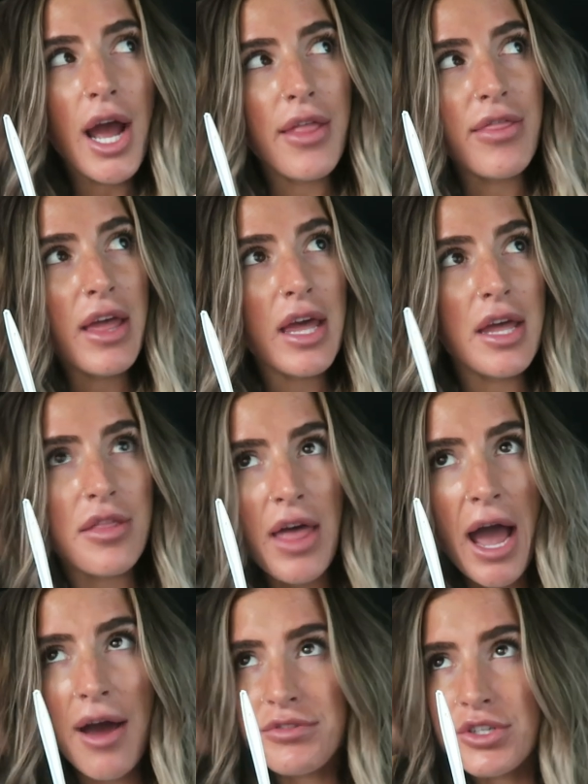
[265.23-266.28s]
And then
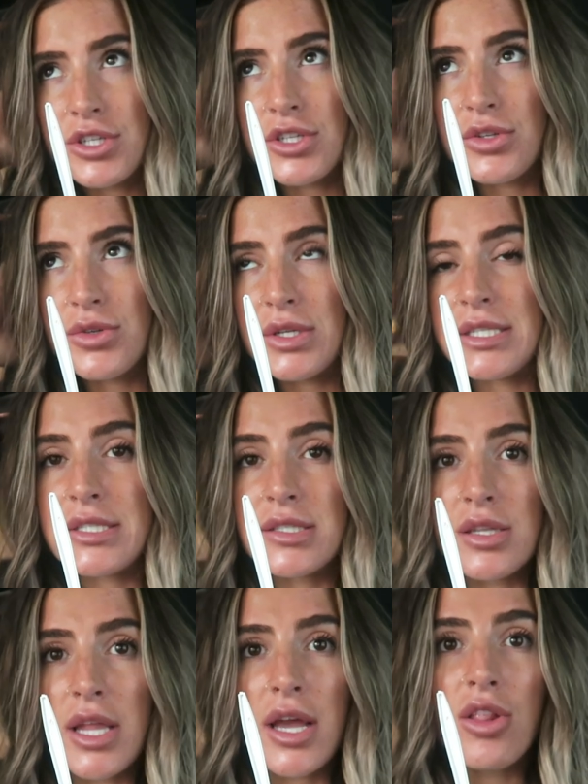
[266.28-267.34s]
the afternoon
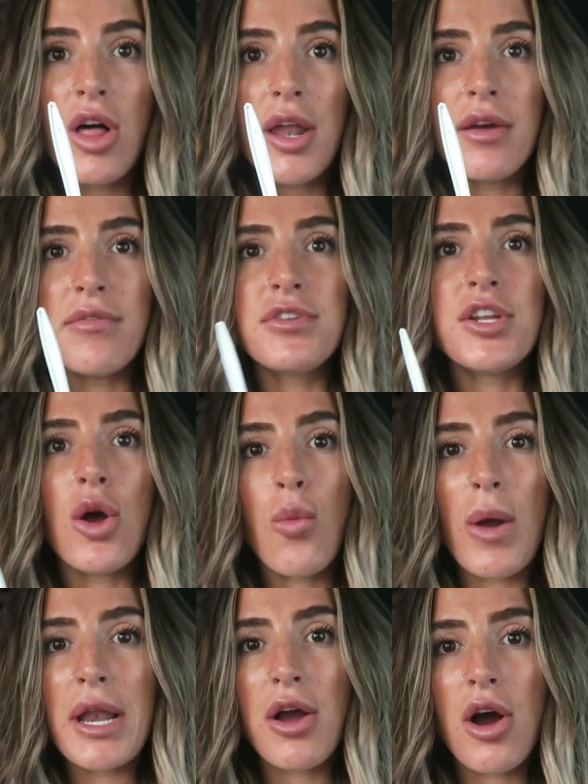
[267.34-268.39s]
is like a lot of, you know,
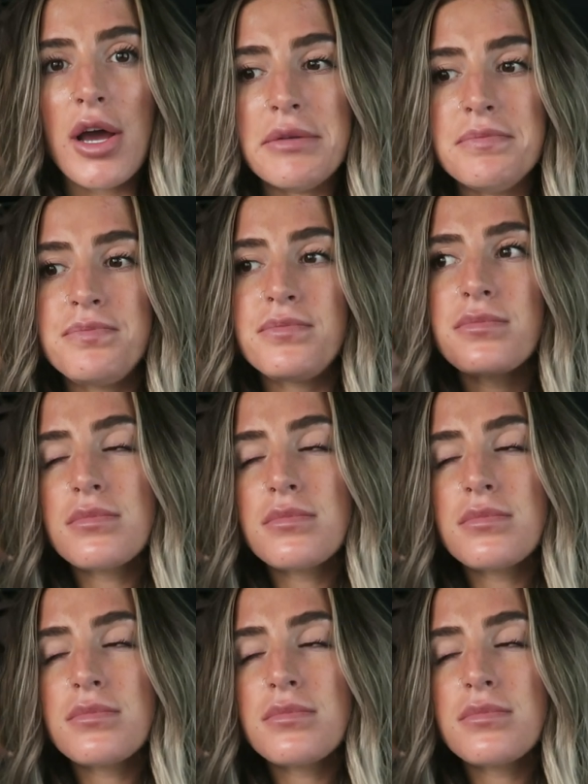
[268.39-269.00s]
waiting on